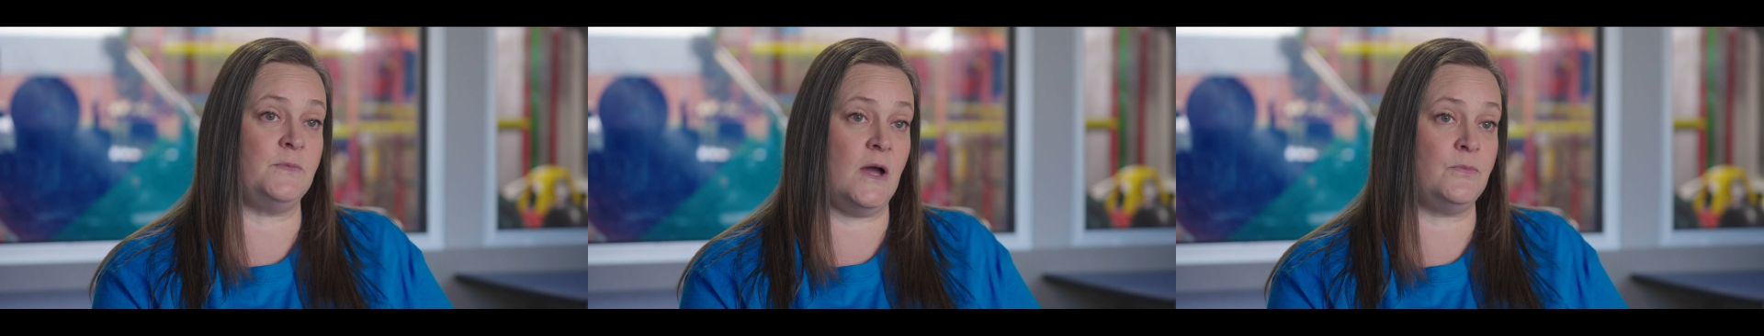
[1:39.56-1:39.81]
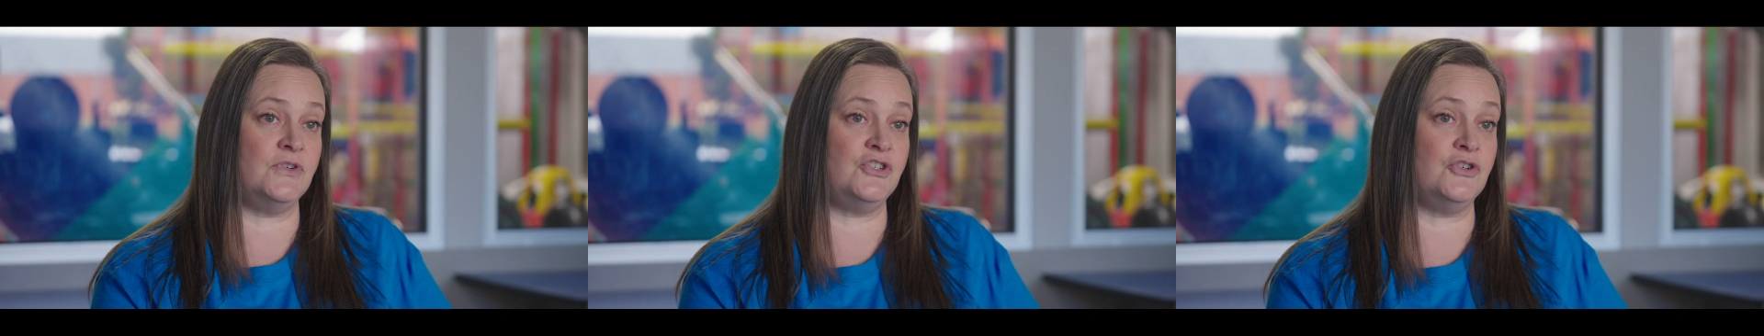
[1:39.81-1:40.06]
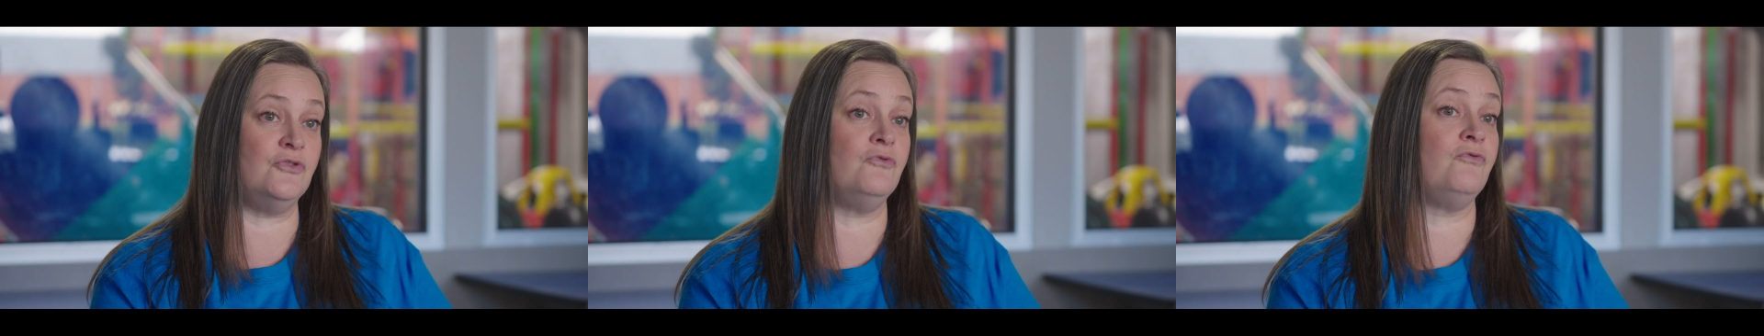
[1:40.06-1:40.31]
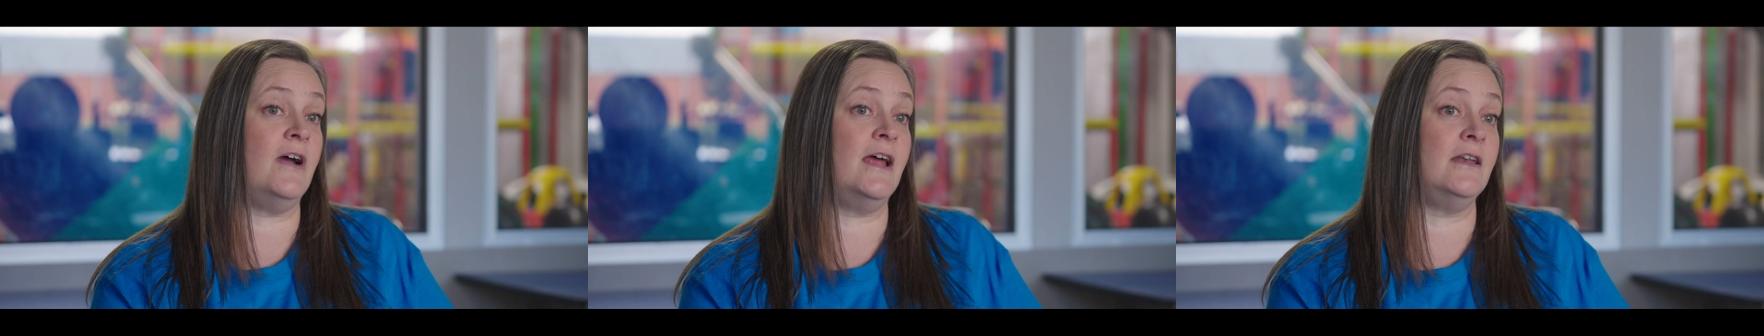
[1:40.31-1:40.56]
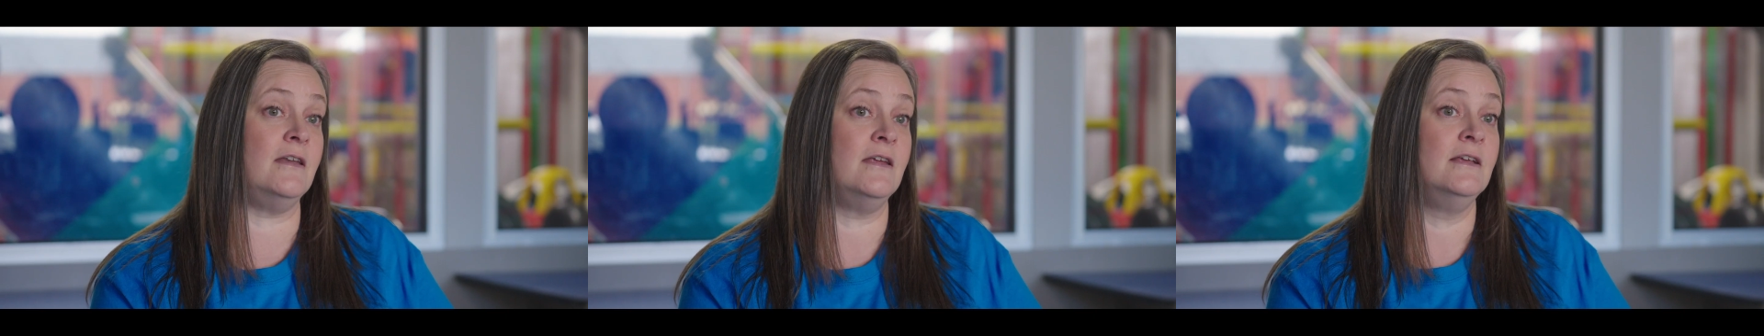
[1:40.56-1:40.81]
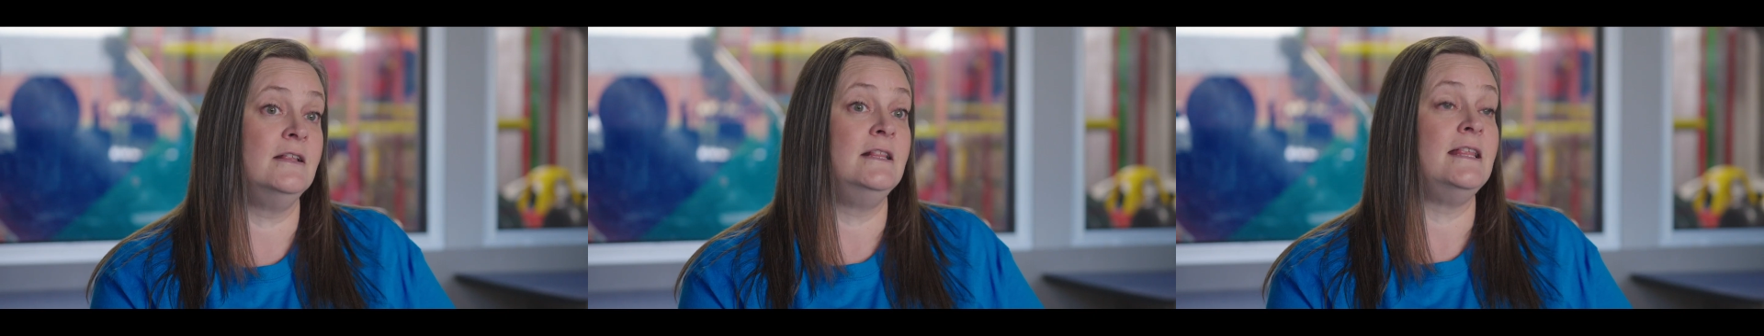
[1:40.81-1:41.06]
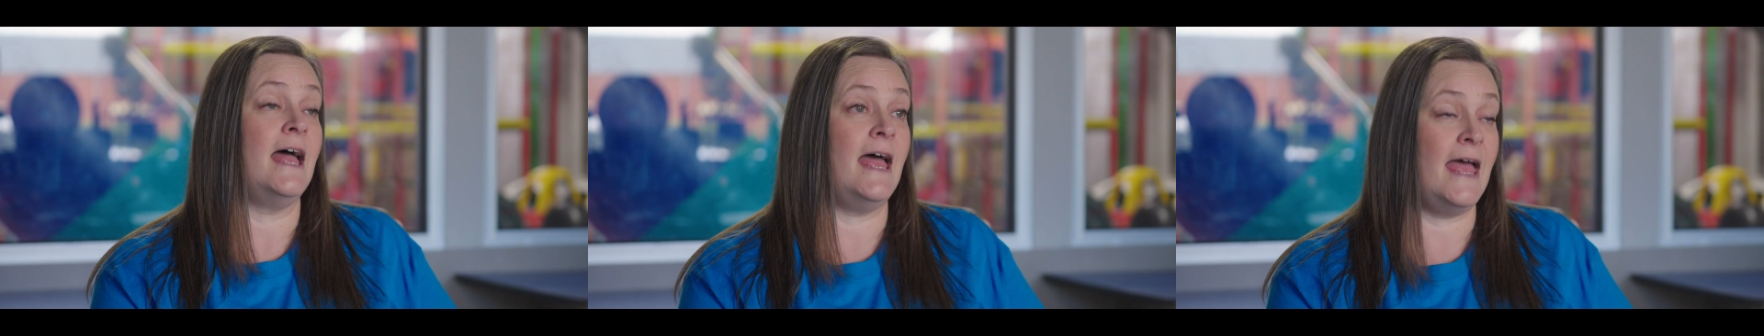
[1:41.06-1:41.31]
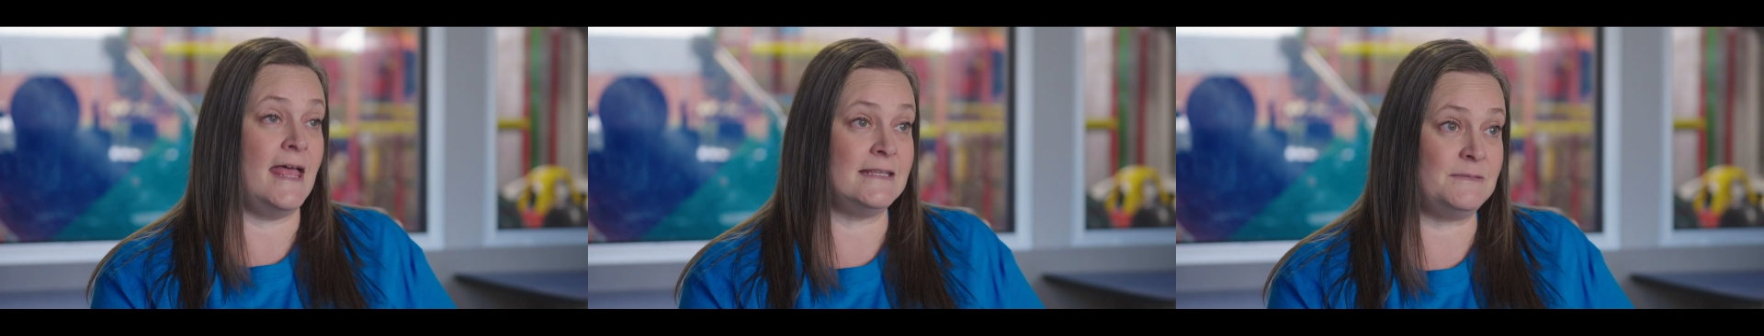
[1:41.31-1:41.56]
be able to run
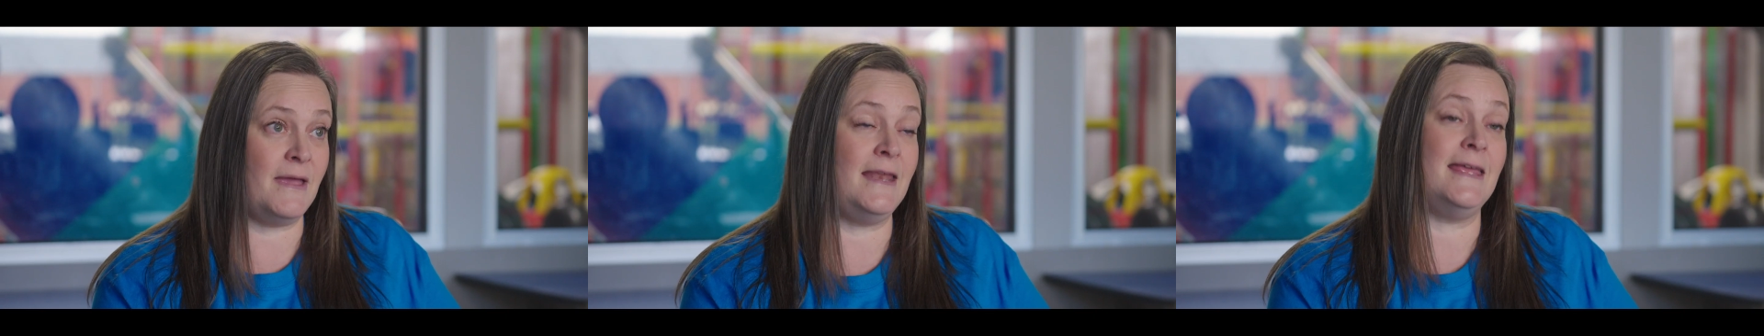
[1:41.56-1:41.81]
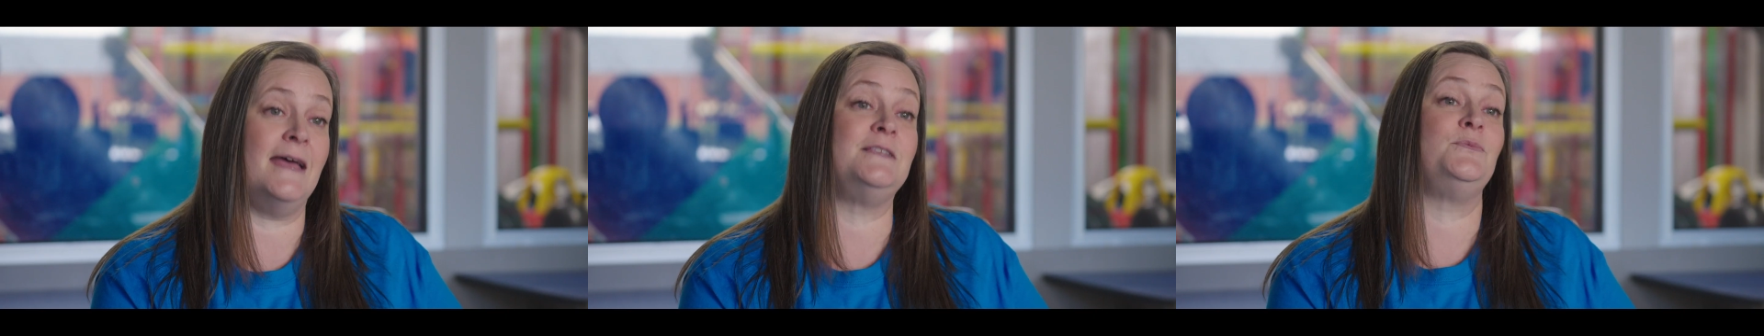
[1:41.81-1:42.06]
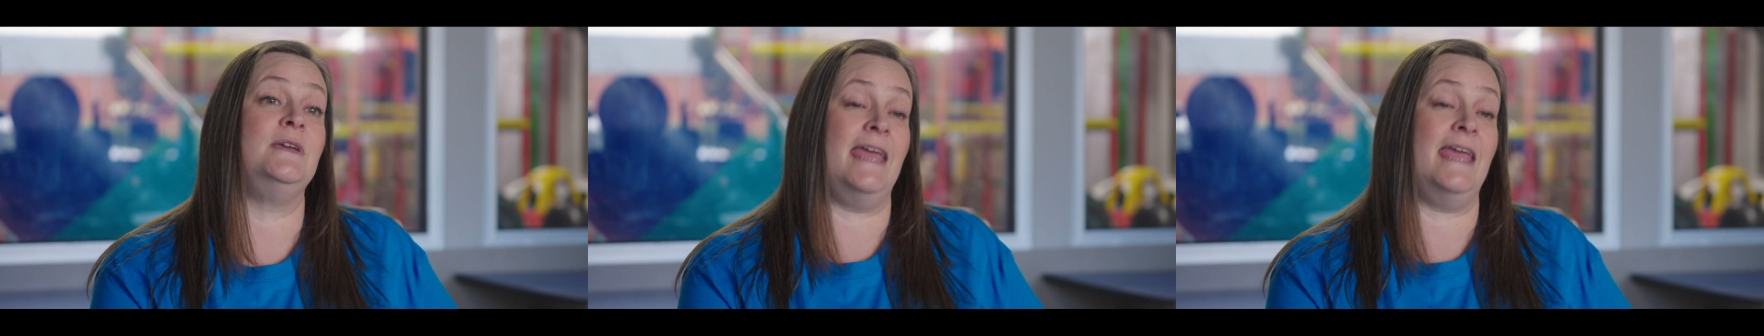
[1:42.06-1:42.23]
as many as we